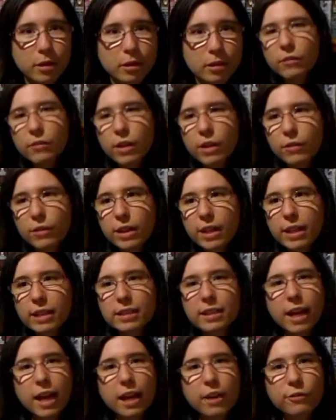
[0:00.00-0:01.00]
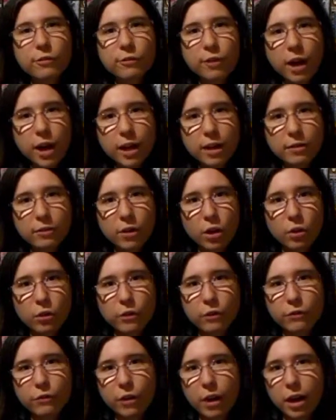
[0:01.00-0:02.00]
I have given it a 5 out
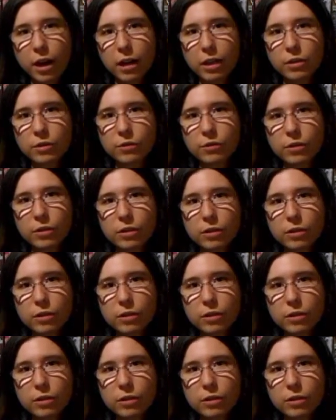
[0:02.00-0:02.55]
of 5.